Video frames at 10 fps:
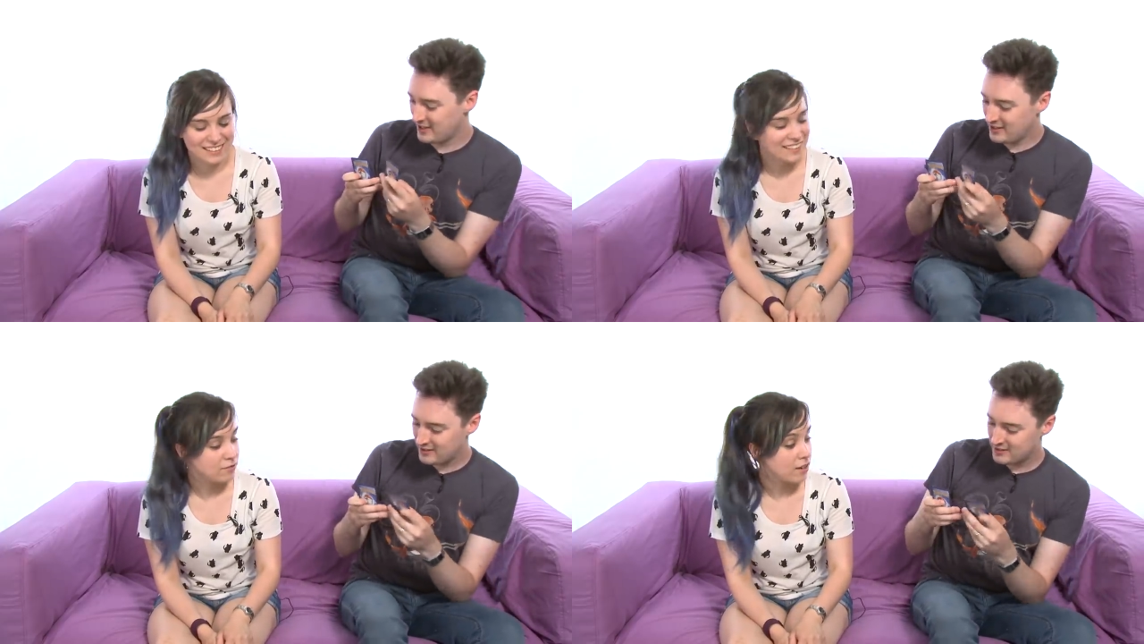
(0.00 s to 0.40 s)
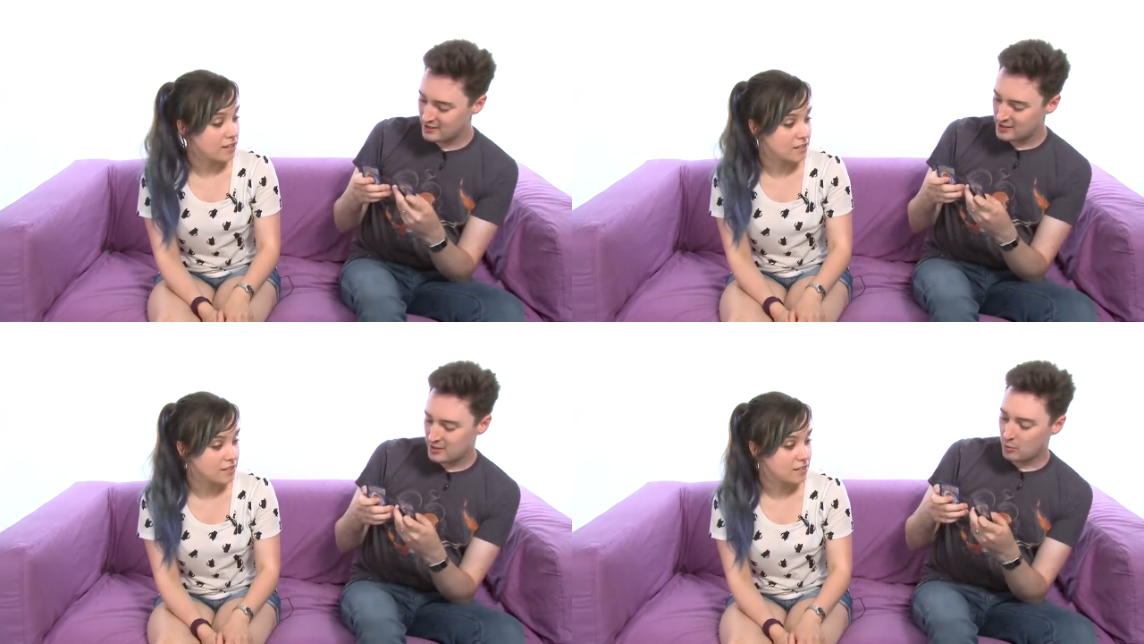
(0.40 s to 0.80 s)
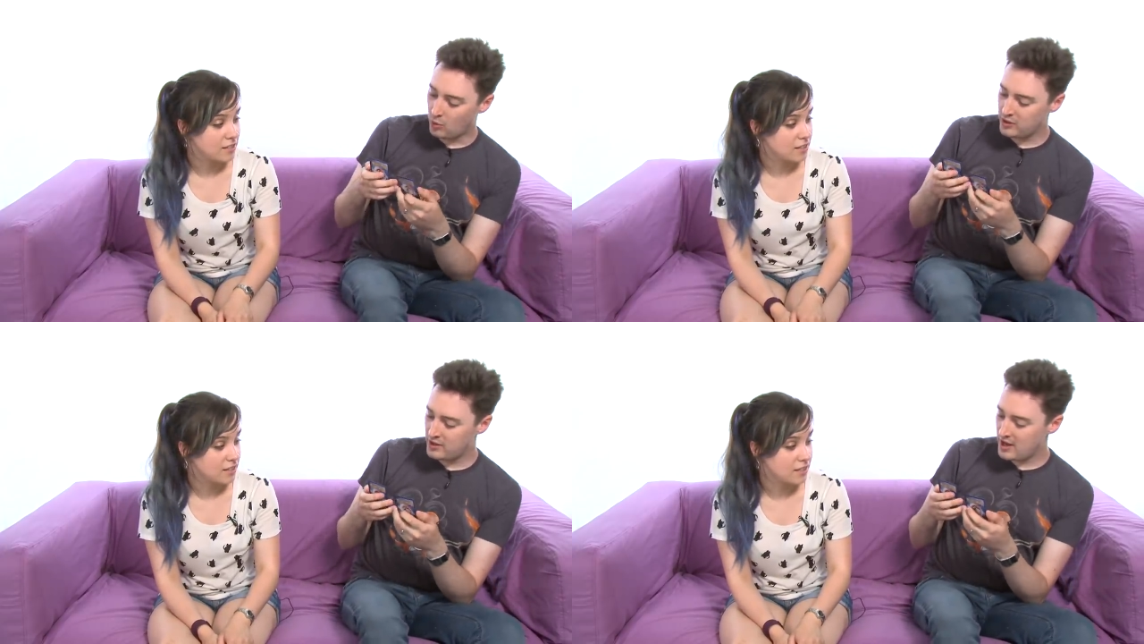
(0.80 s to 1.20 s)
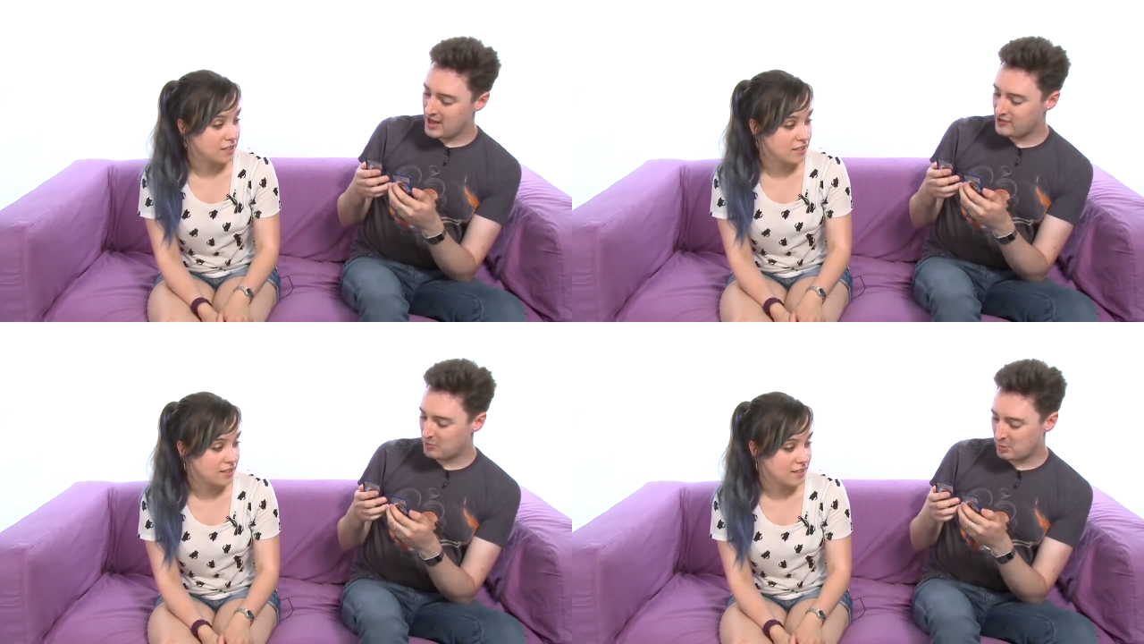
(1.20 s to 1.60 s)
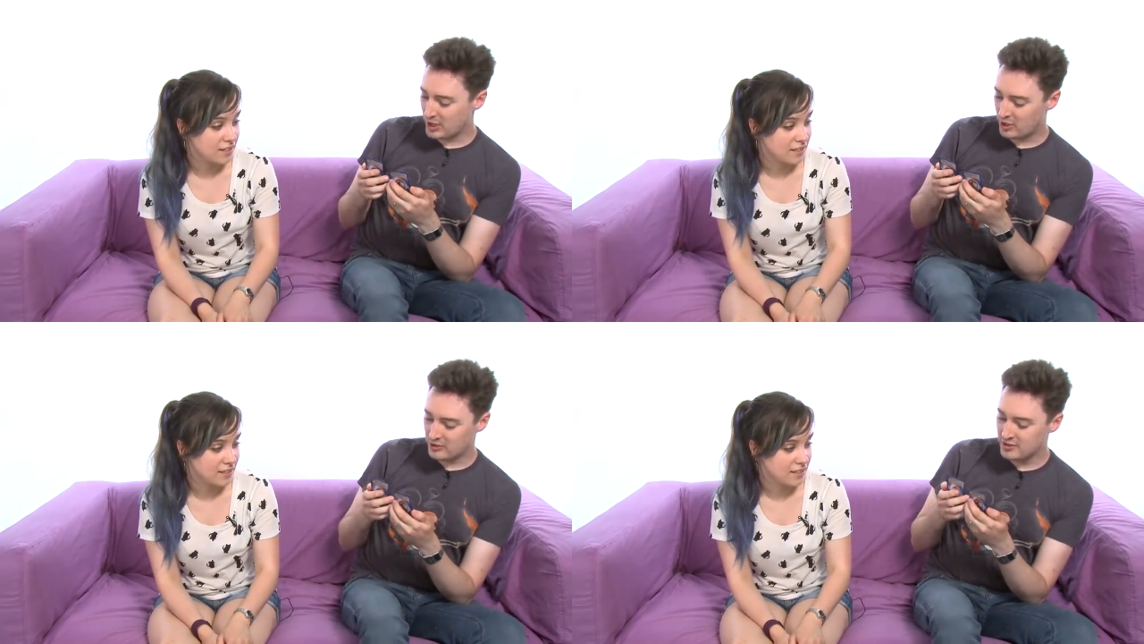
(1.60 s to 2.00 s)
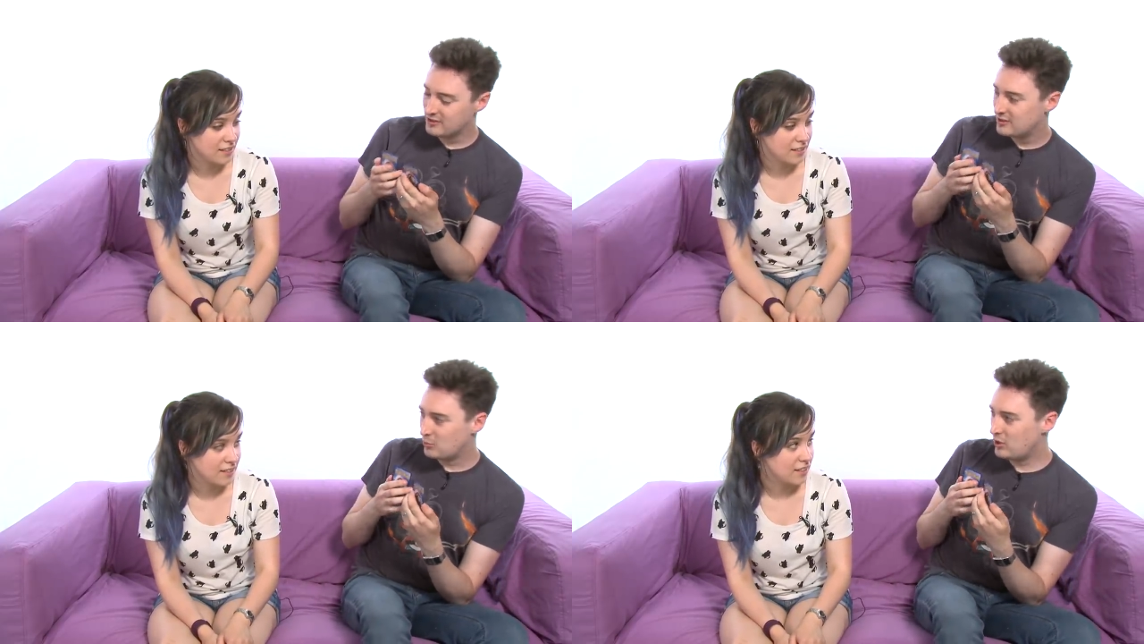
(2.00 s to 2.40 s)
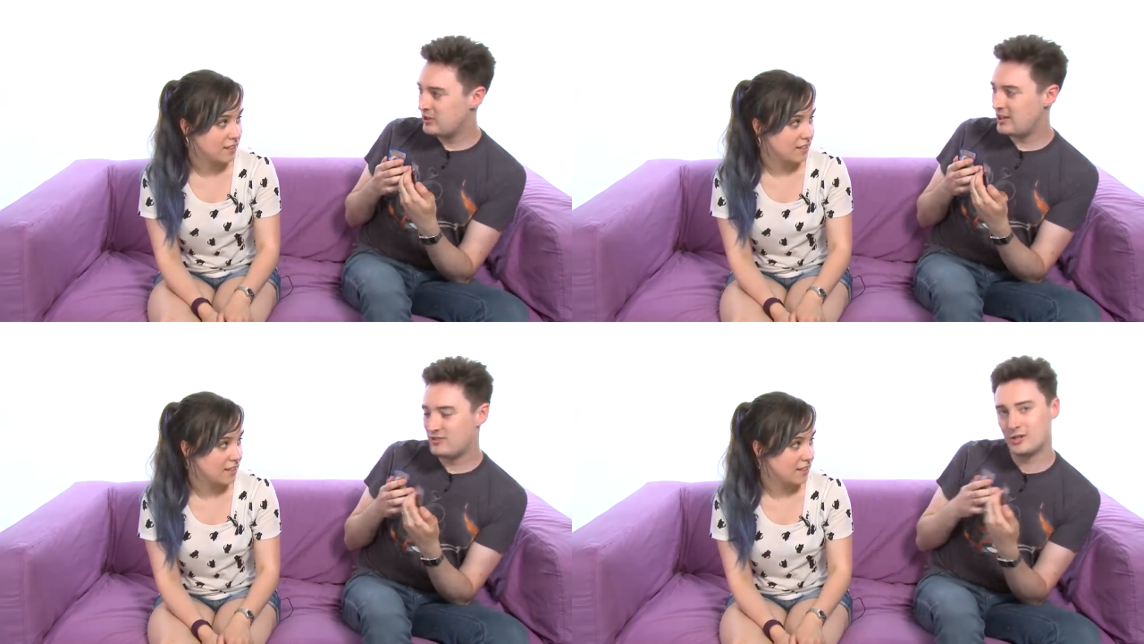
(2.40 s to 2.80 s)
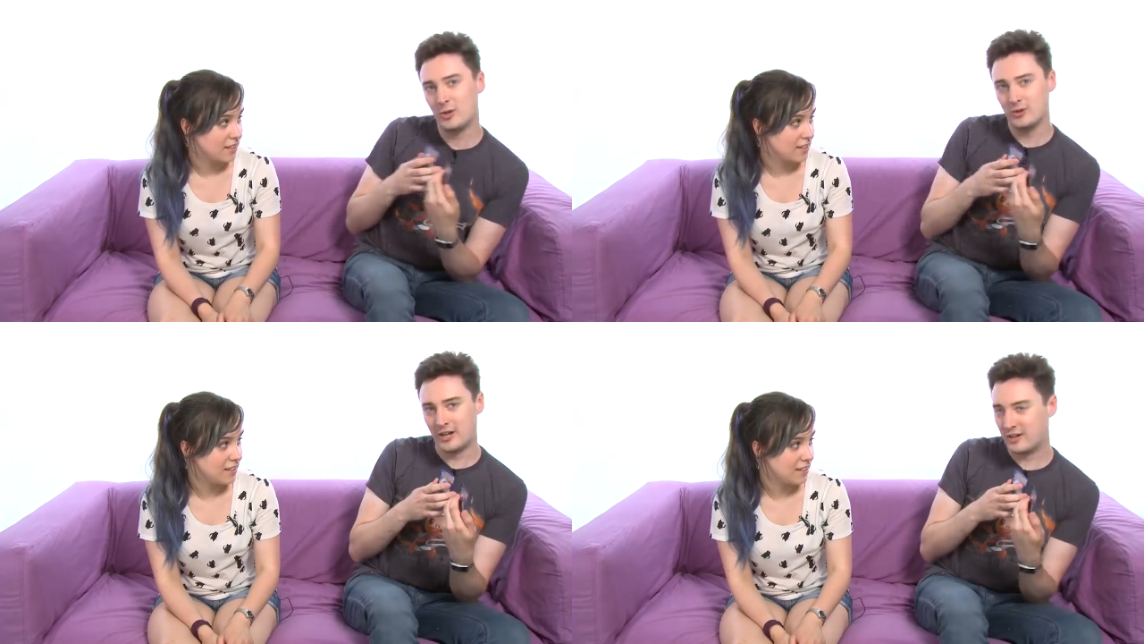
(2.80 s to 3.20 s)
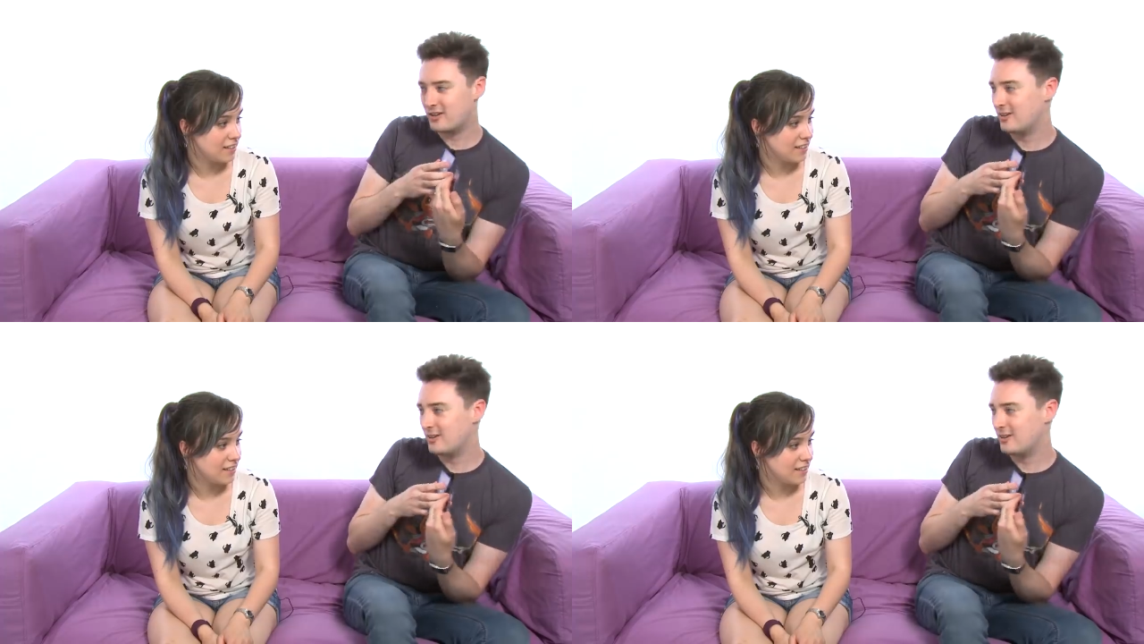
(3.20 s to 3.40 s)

Speaker 1: here. Right. One is a Brion, one is a Golduck.